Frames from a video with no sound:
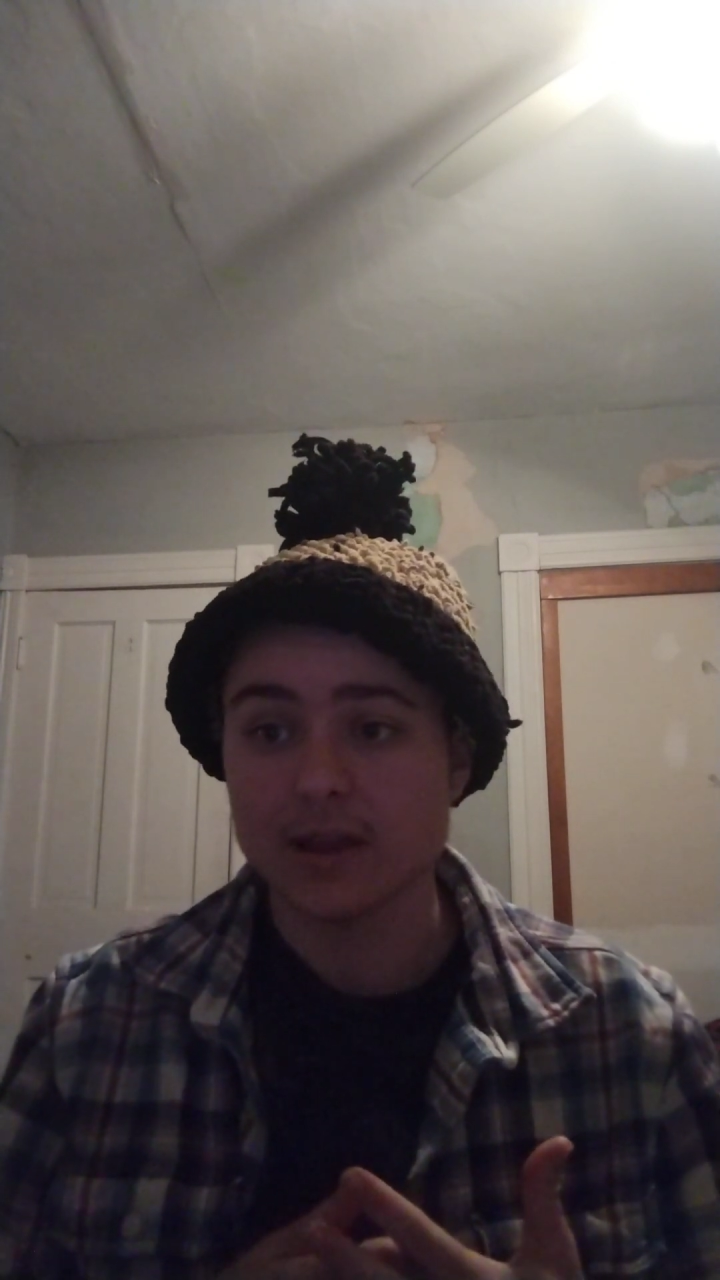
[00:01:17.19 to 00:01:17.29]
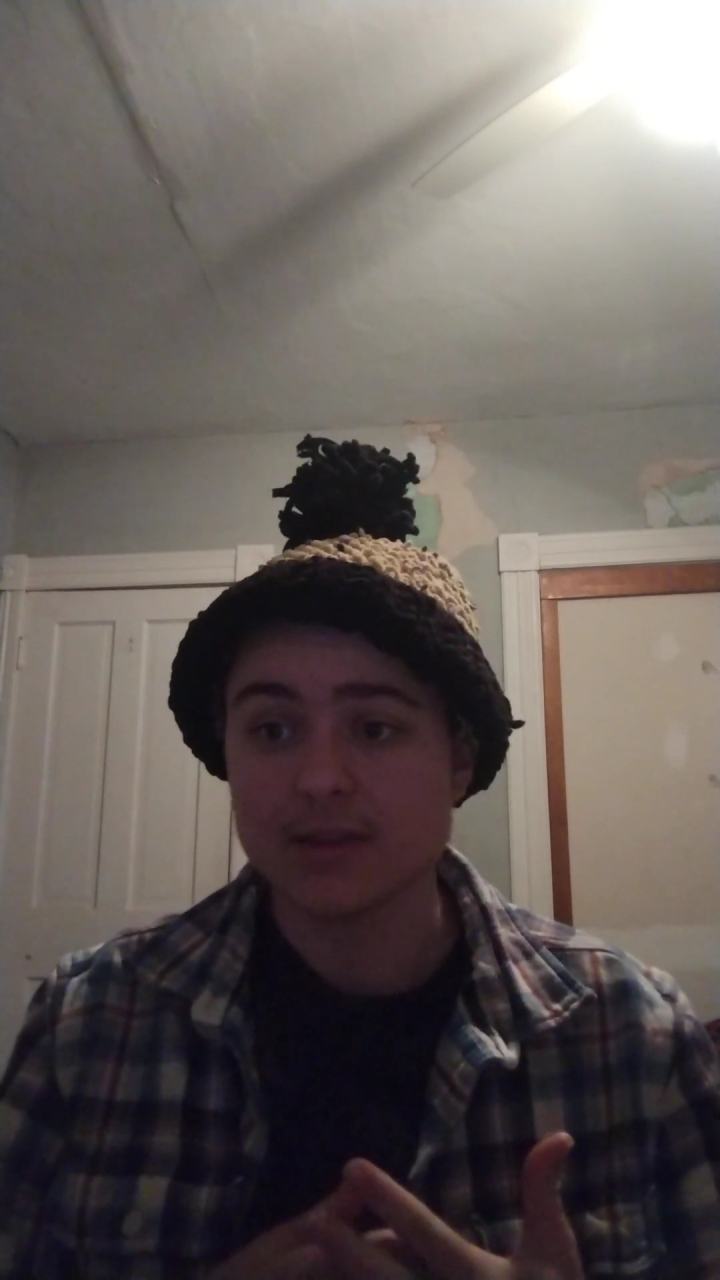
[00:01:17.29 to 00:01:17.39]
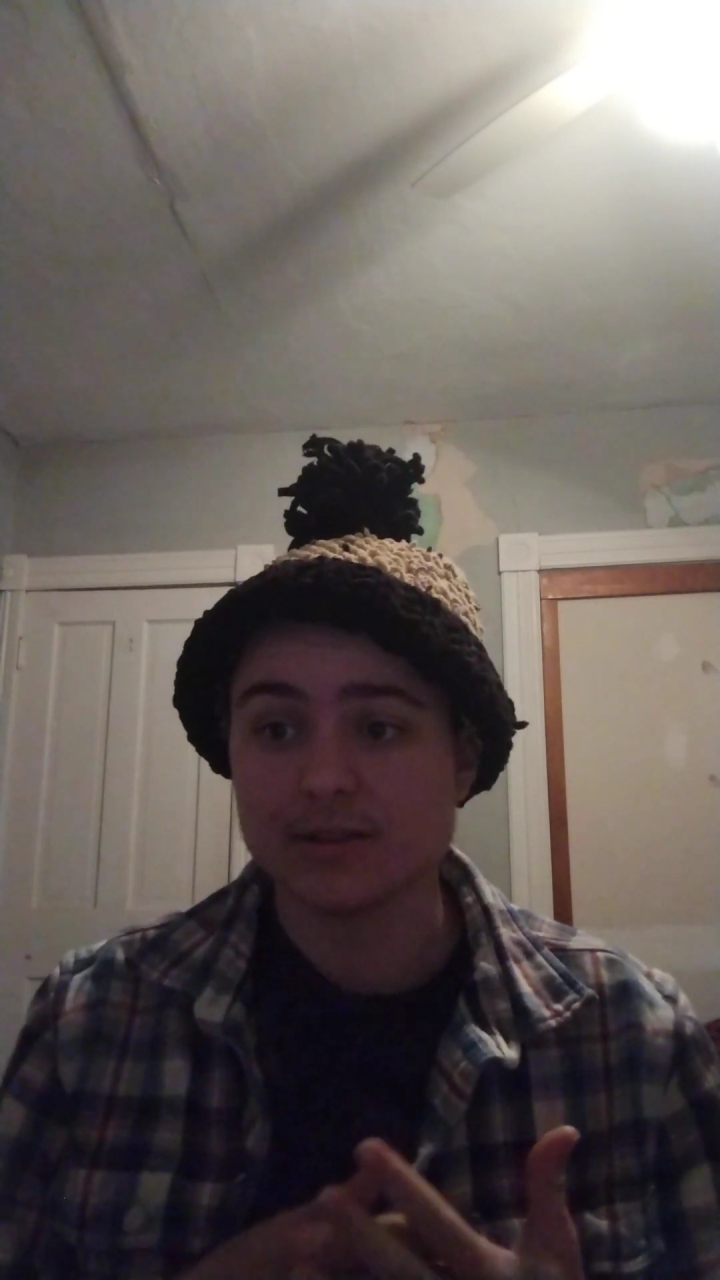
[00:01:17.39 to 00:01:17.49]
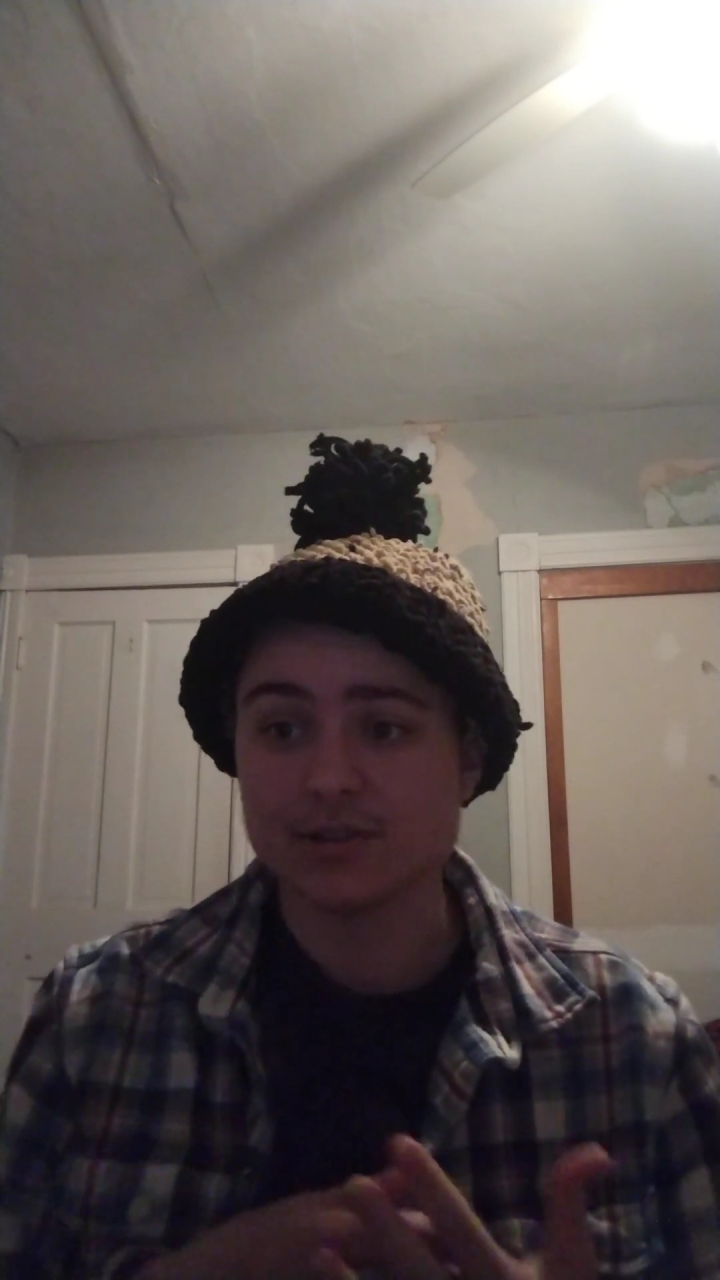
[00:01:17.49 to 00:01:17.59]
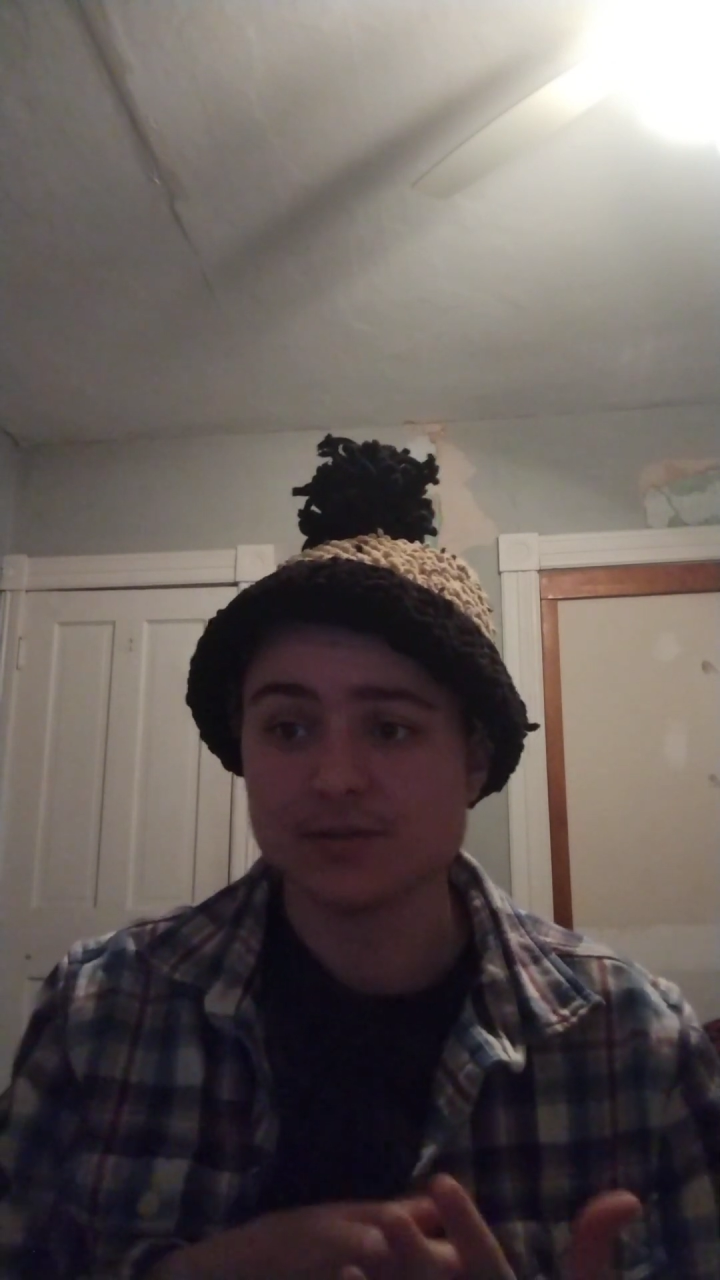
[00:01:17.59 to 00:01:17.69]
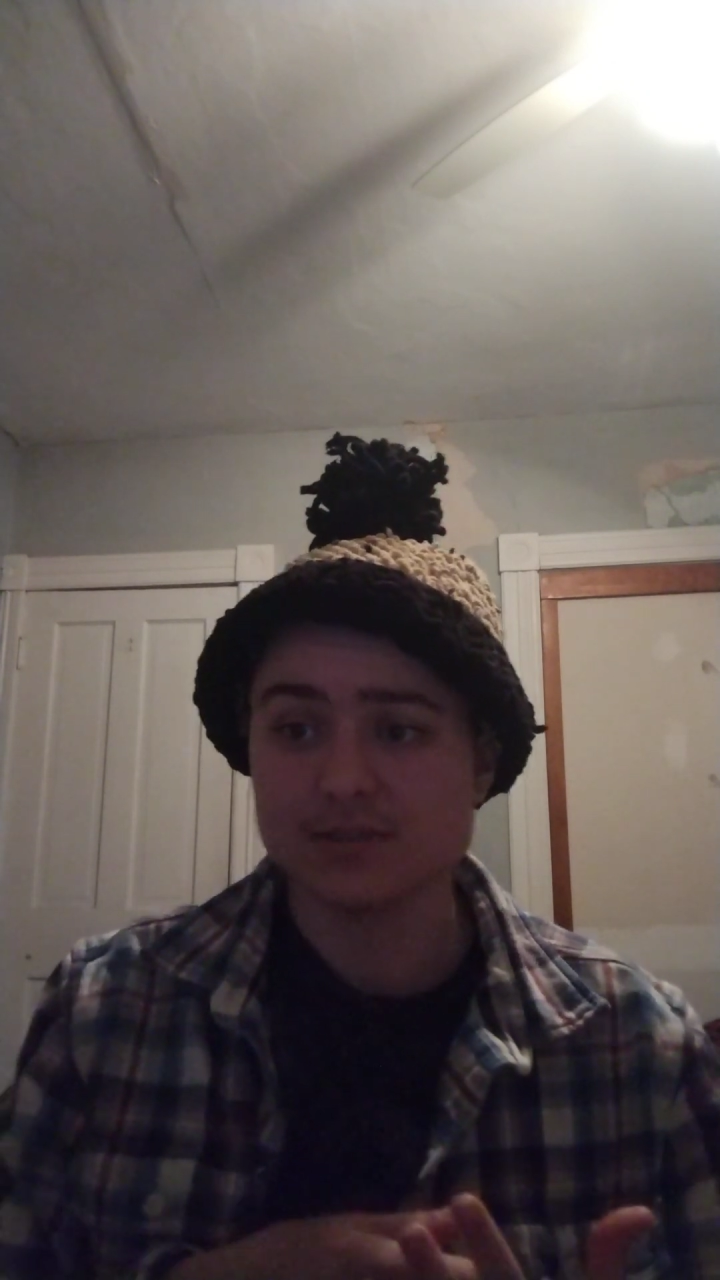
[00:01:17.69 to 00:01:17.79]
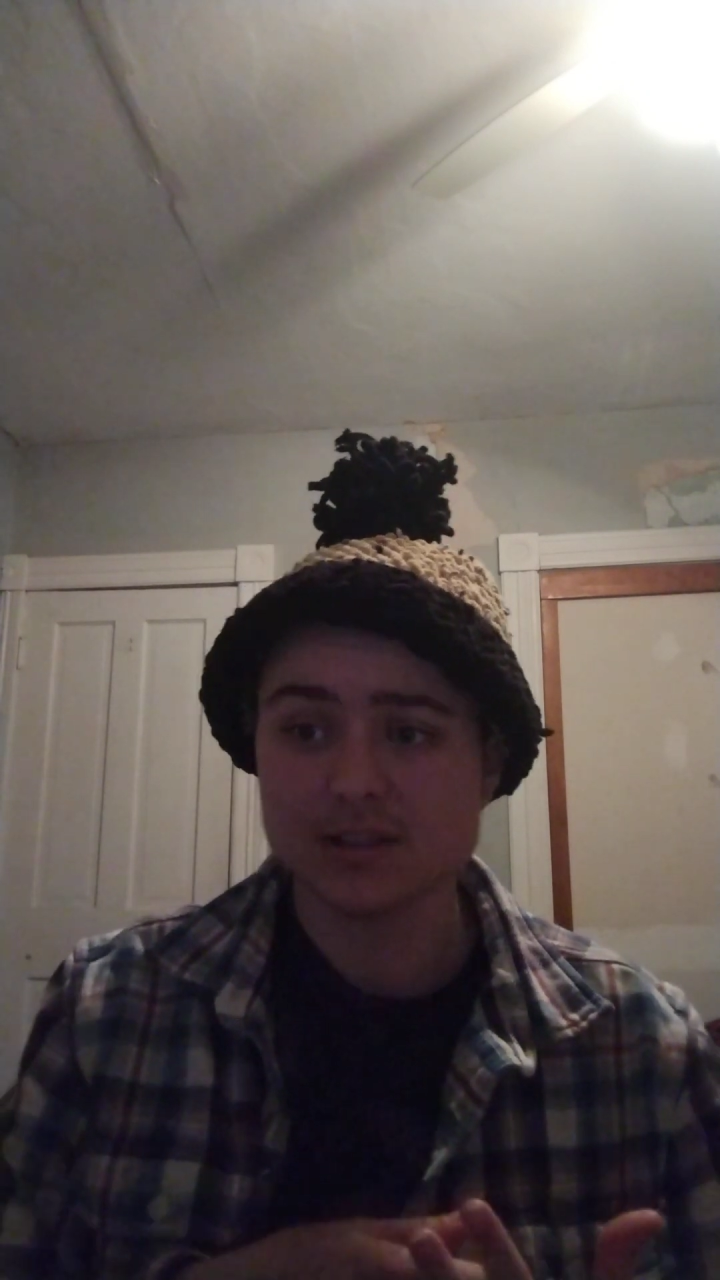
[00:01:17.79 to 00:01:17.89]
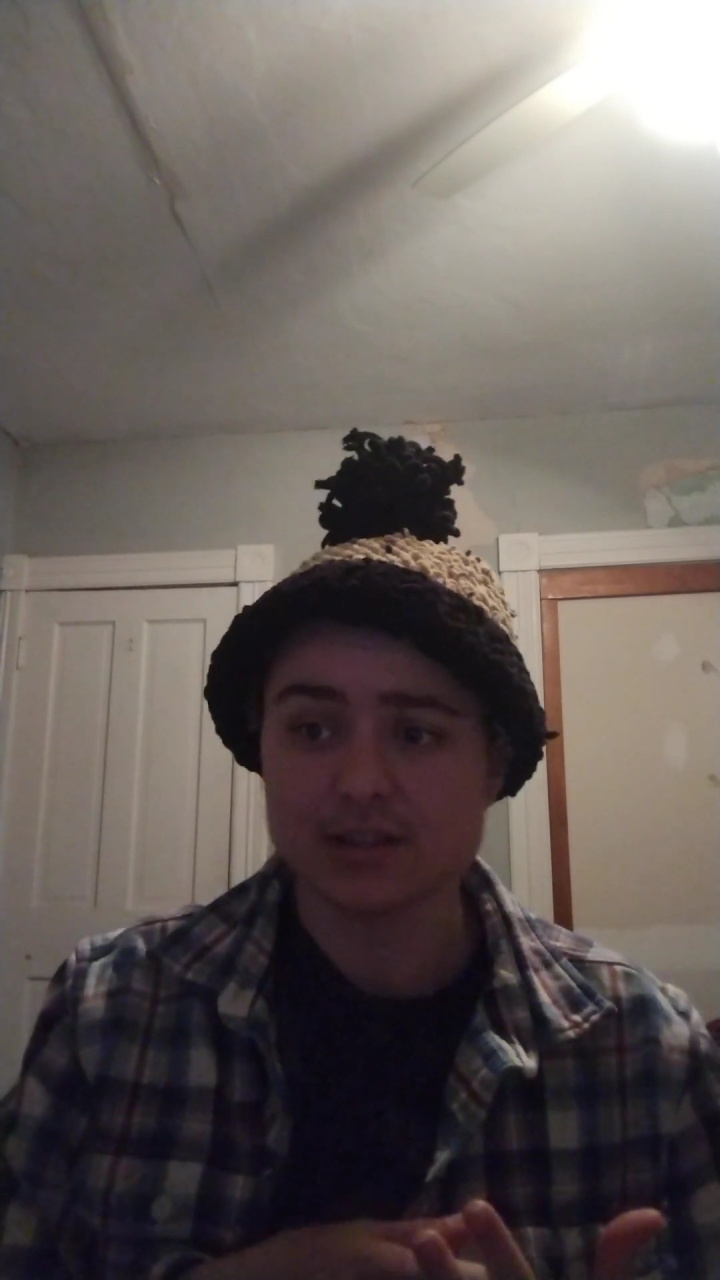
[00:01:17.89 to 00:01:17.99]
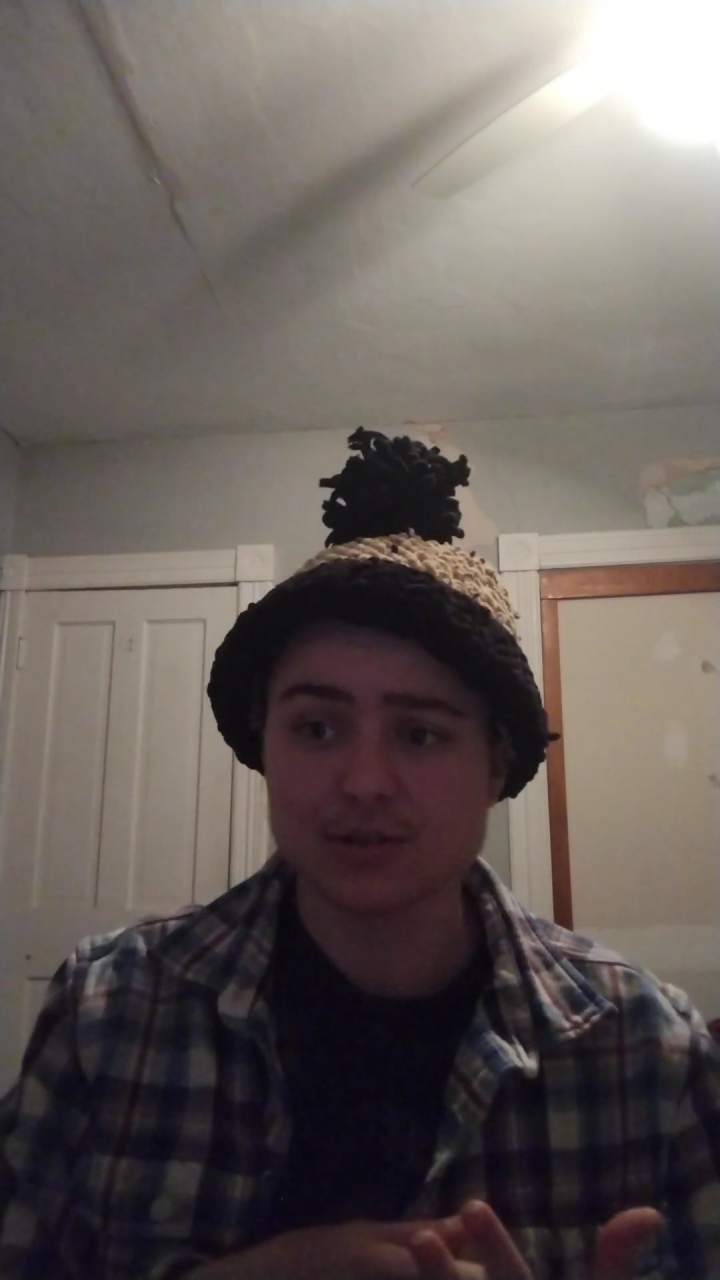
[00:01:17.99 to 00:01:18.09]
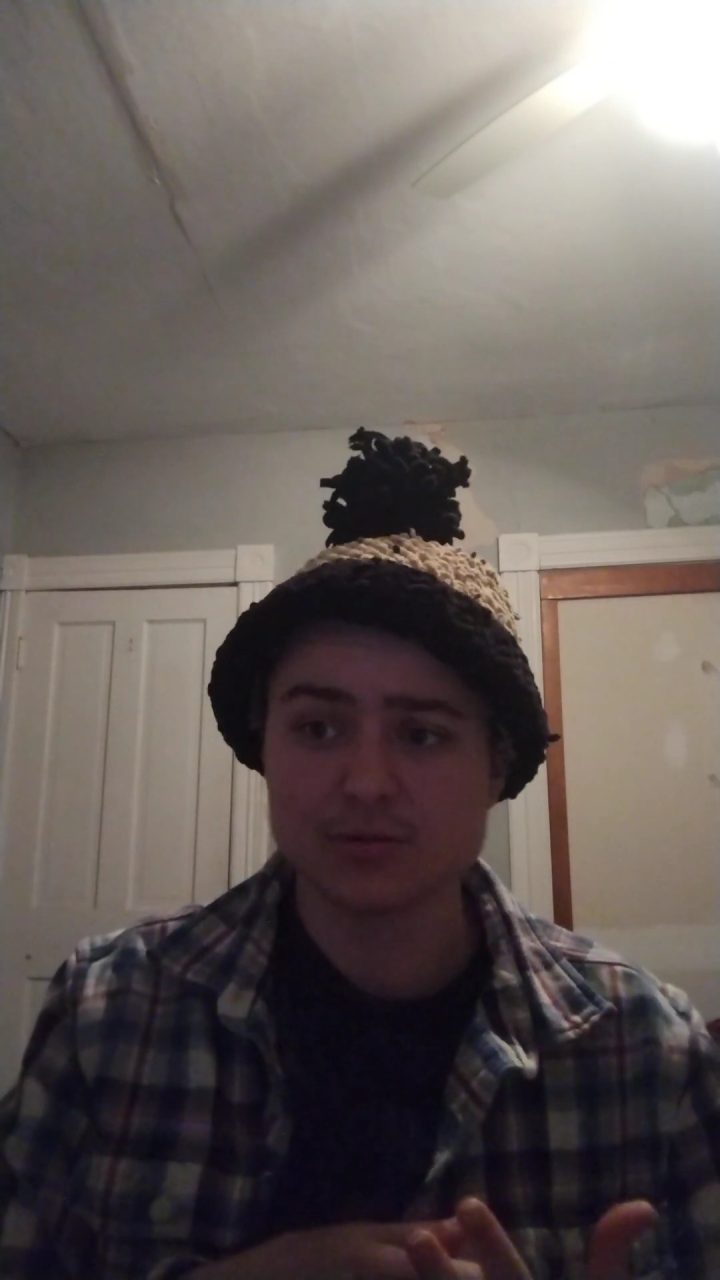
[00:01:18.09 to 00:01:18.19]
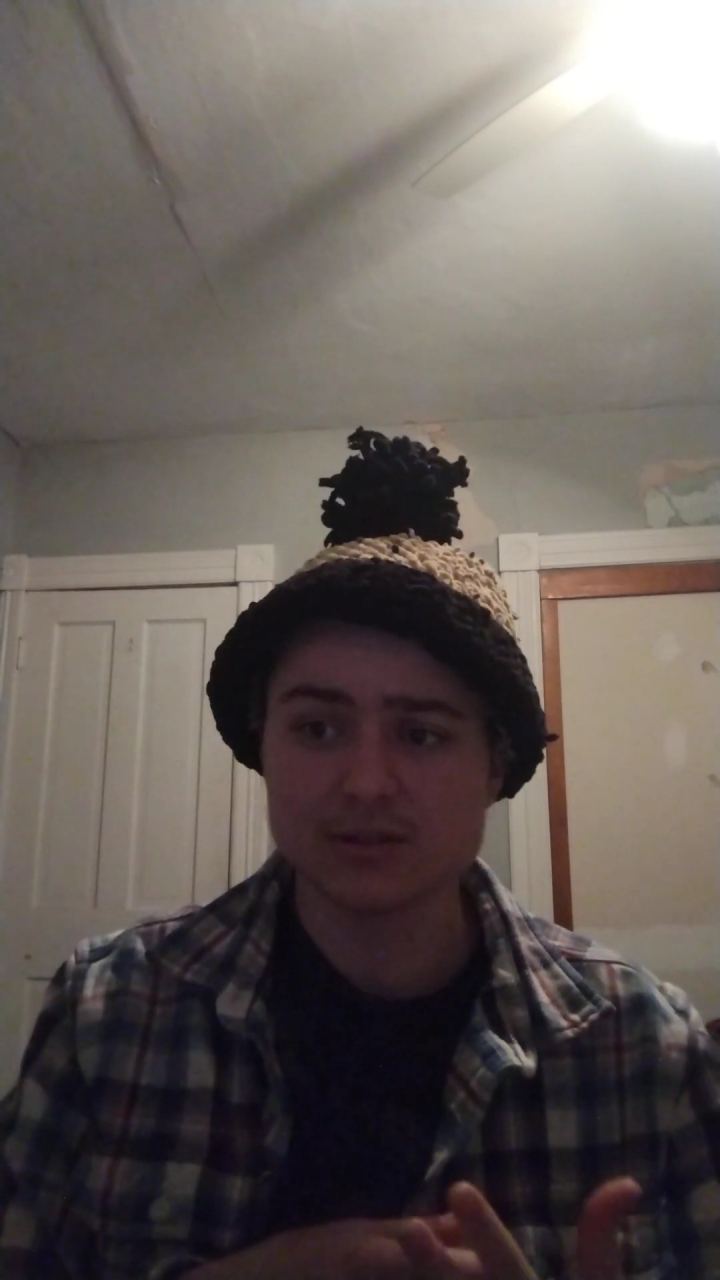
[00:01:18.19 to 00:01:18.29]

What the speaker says: that the service sector